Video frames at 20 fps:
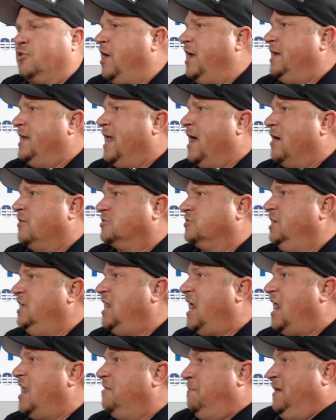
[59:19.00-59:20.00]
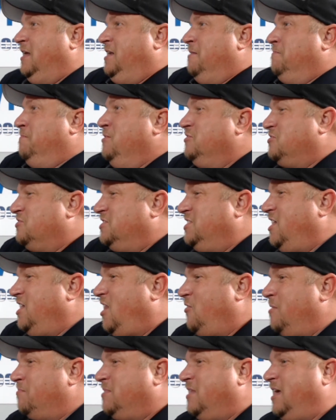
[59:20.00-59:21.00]
grade now, so he had to be in a booster seat all
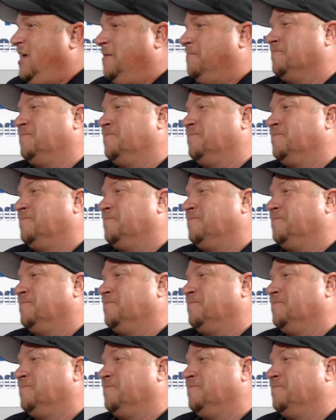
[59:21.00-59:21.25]
the way up to then.